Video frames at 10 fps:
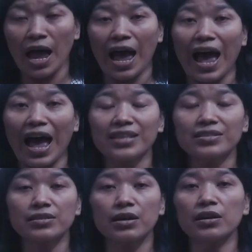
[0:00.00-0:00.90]

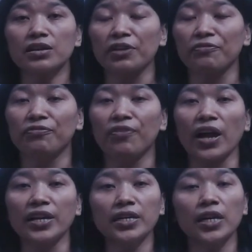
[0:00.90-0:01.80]
has a
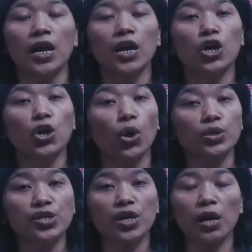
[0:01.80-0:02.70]
defined
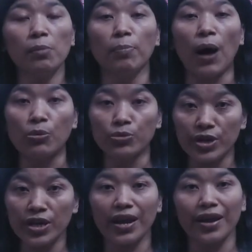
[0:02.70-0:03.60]
logical
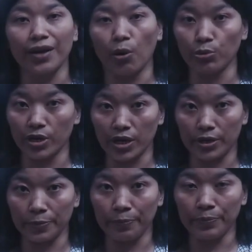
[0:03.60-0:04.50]
boundary around it.
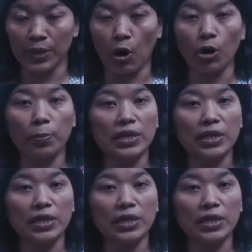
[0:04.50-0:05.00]
Or